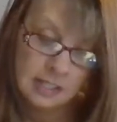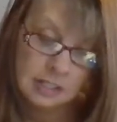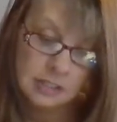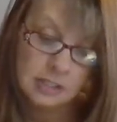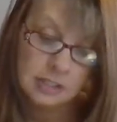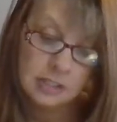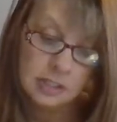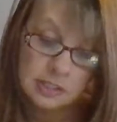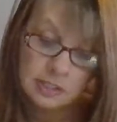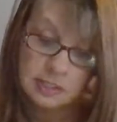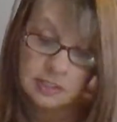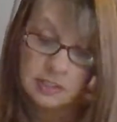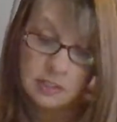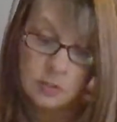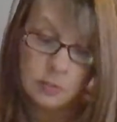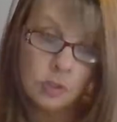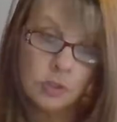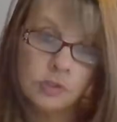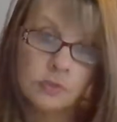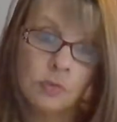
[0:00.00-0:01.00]
It's the
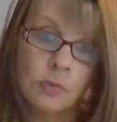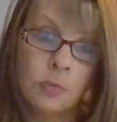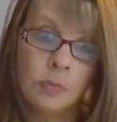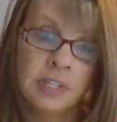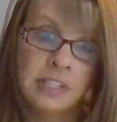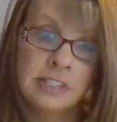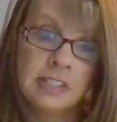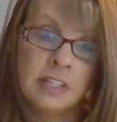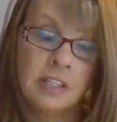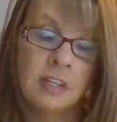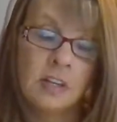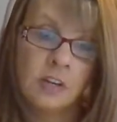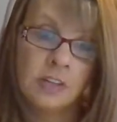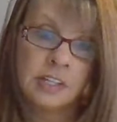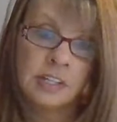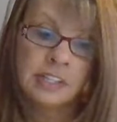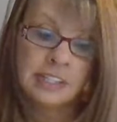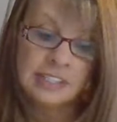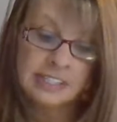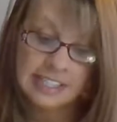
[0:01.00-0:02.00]
most romantic card
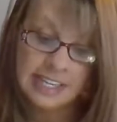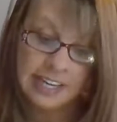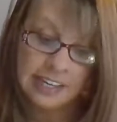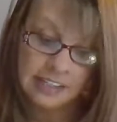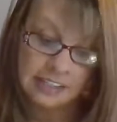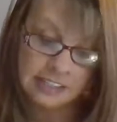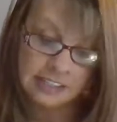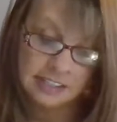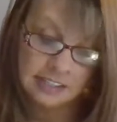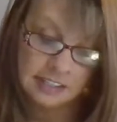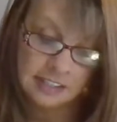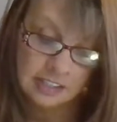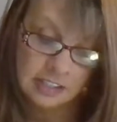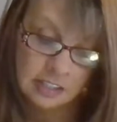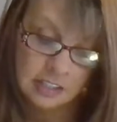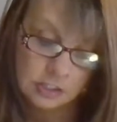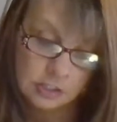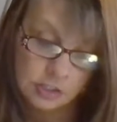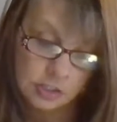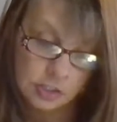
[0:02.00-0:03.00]
in the deck.
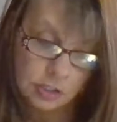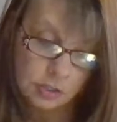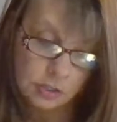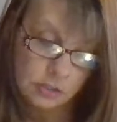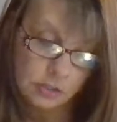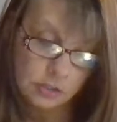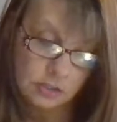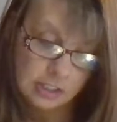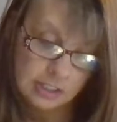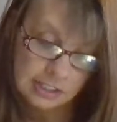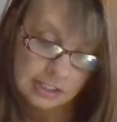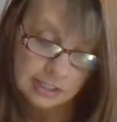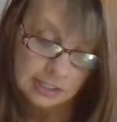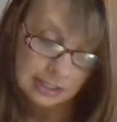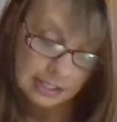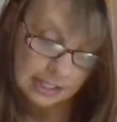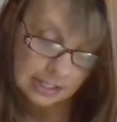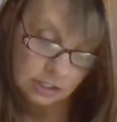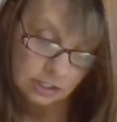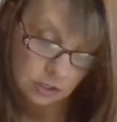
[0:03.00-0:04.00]
So you need to
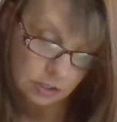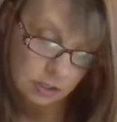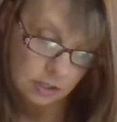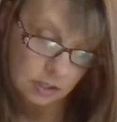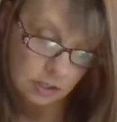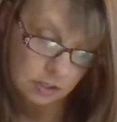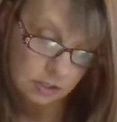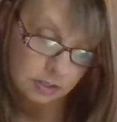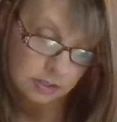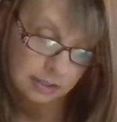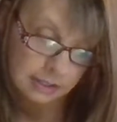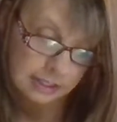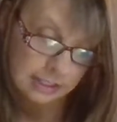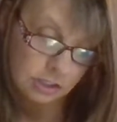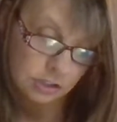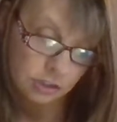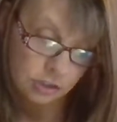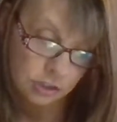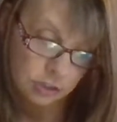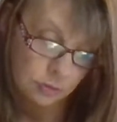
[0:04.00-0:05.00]
let your heart
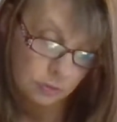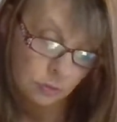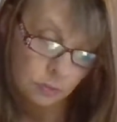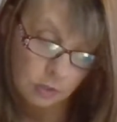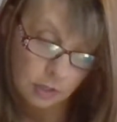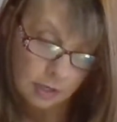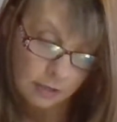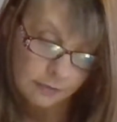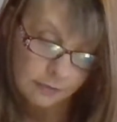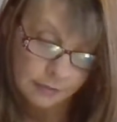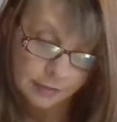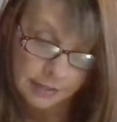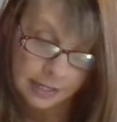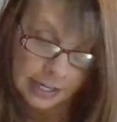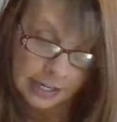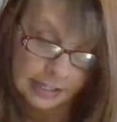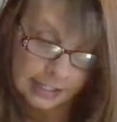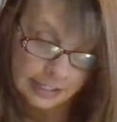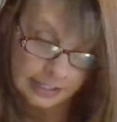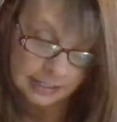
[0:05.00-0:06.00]
lead you, wherever
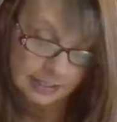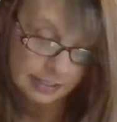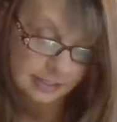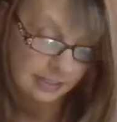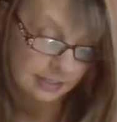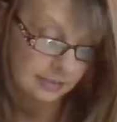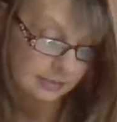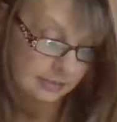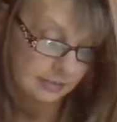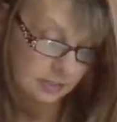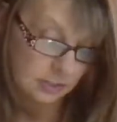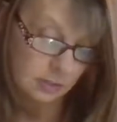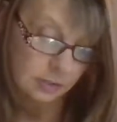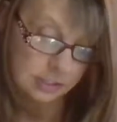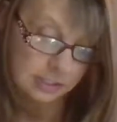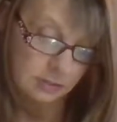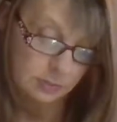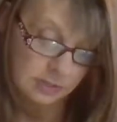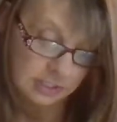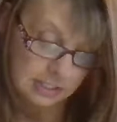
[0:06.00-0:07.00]
that is. It's going
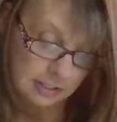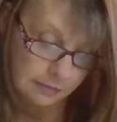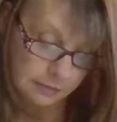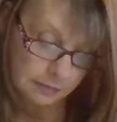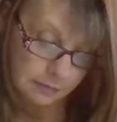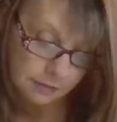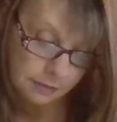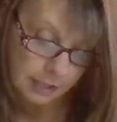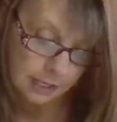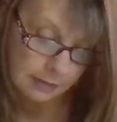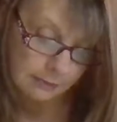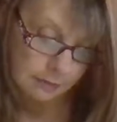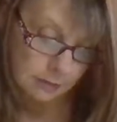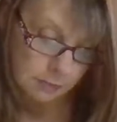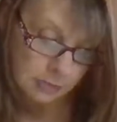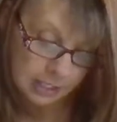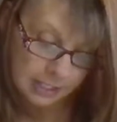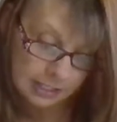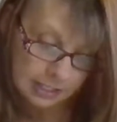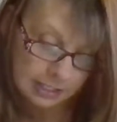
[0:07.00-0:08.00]
to be different for
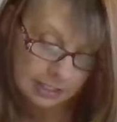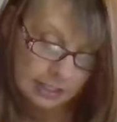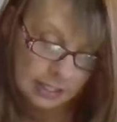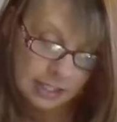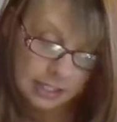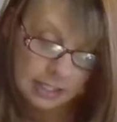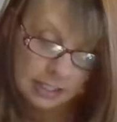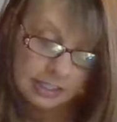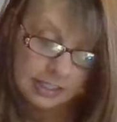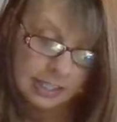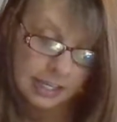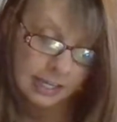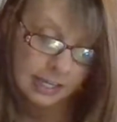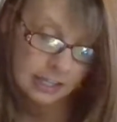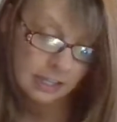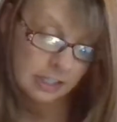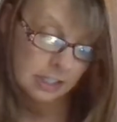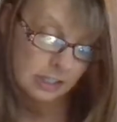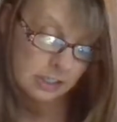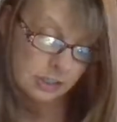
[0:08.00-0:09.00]
everybody. Yeah,
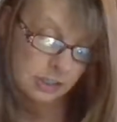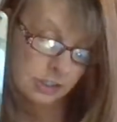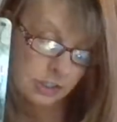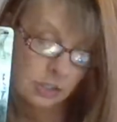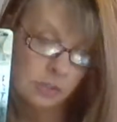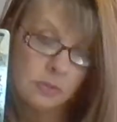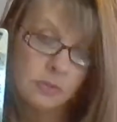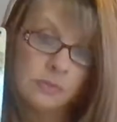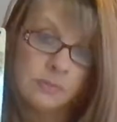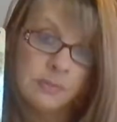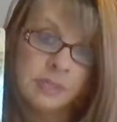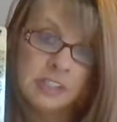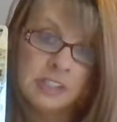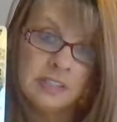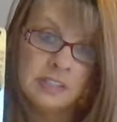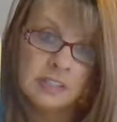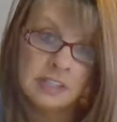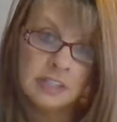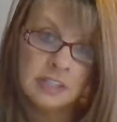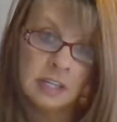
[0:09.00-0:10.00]
Don't be
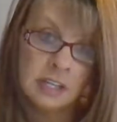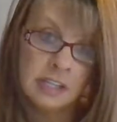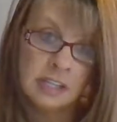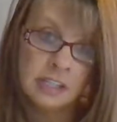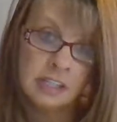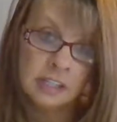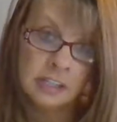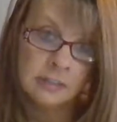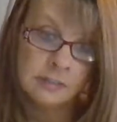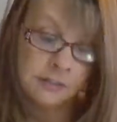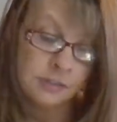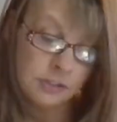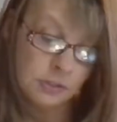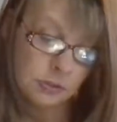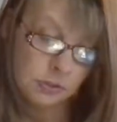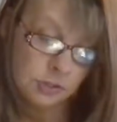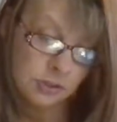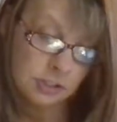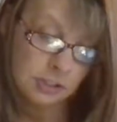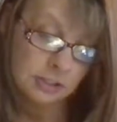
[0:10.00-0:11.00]
stuck in
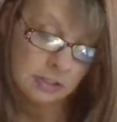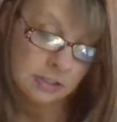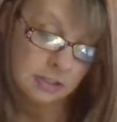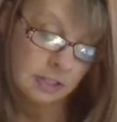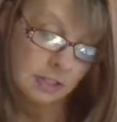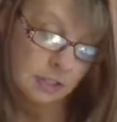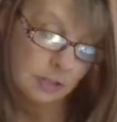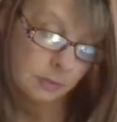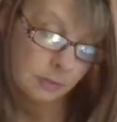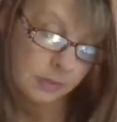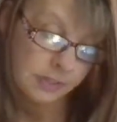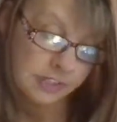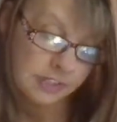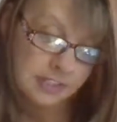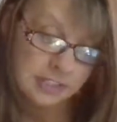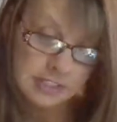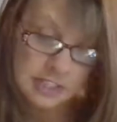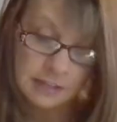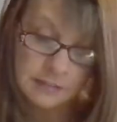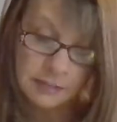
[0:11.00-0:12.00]
confusion with the
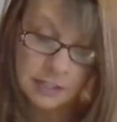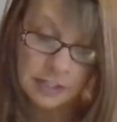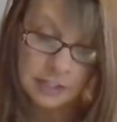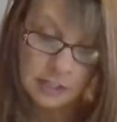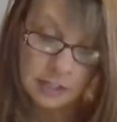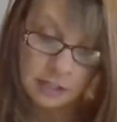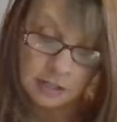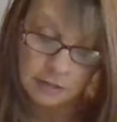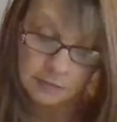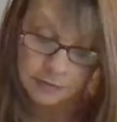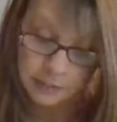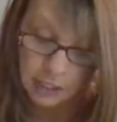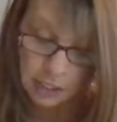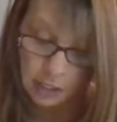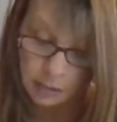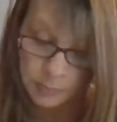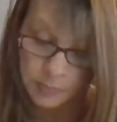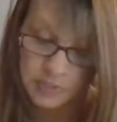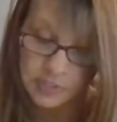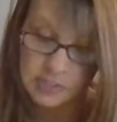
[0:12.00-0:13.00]
Seven of
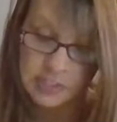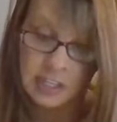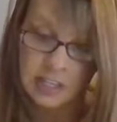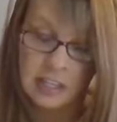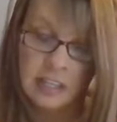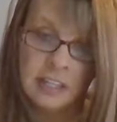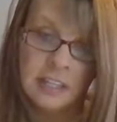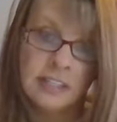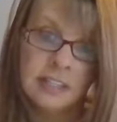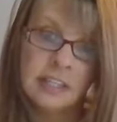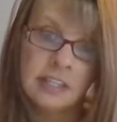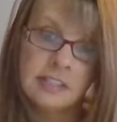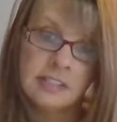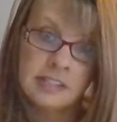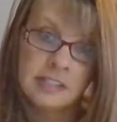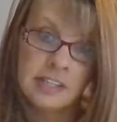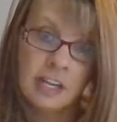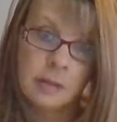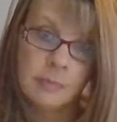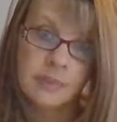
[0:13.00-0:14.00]
Cups, and
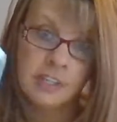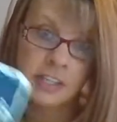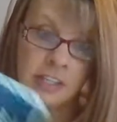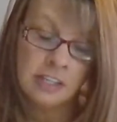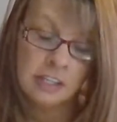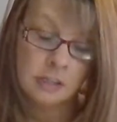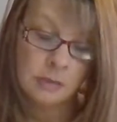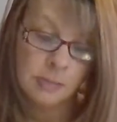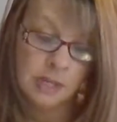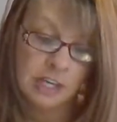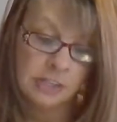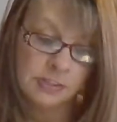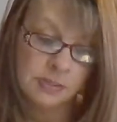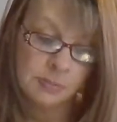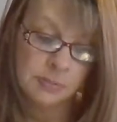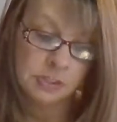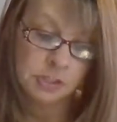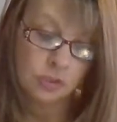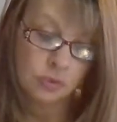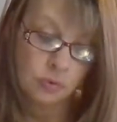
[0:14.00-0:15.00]
stop thinking about the
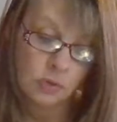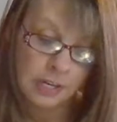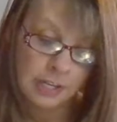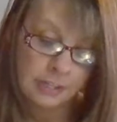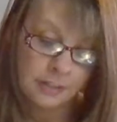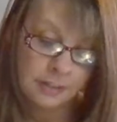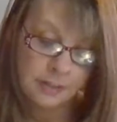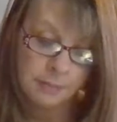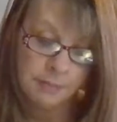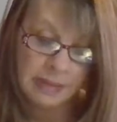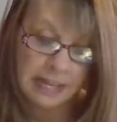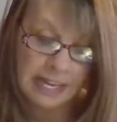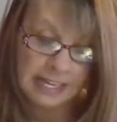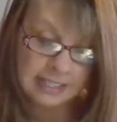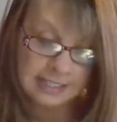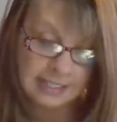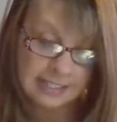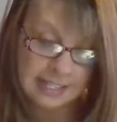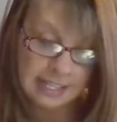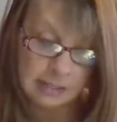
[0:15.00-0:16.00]
betrayal, the
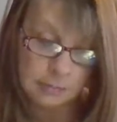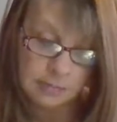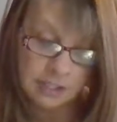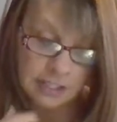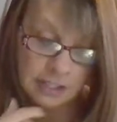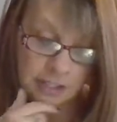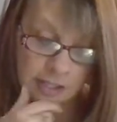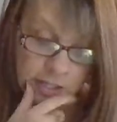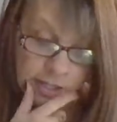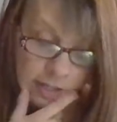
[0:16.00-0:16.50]
backstabbing,